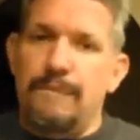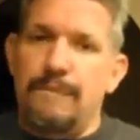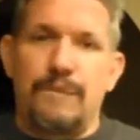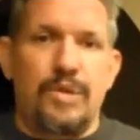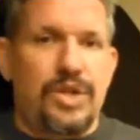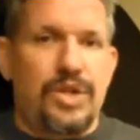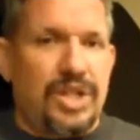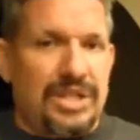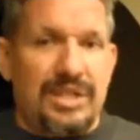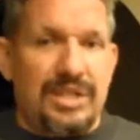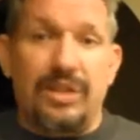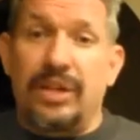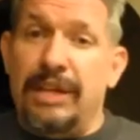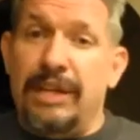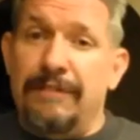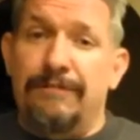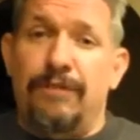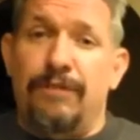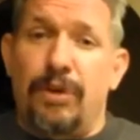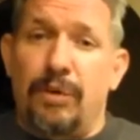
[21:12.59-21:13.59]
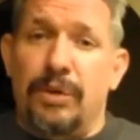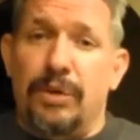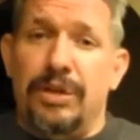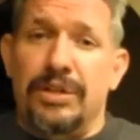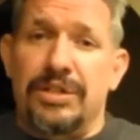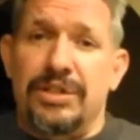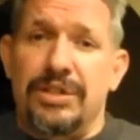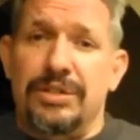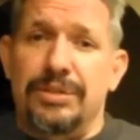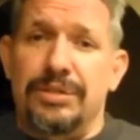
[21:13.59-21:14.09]
Just looking forward
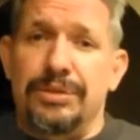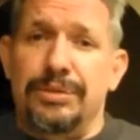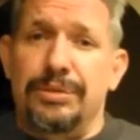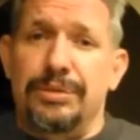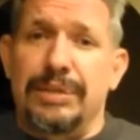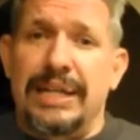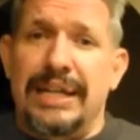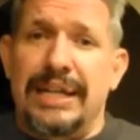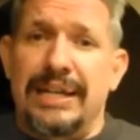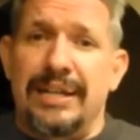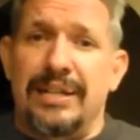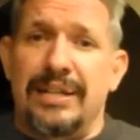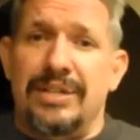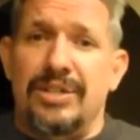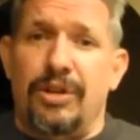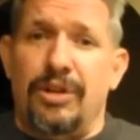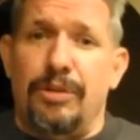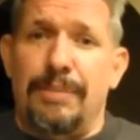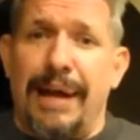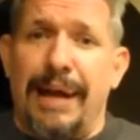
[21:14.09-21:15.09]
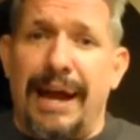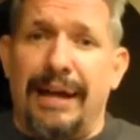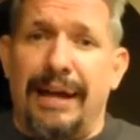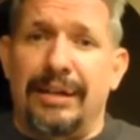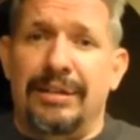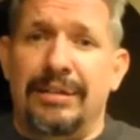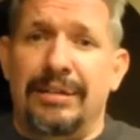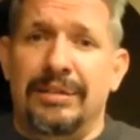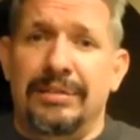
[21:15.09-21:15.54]
to getting this all back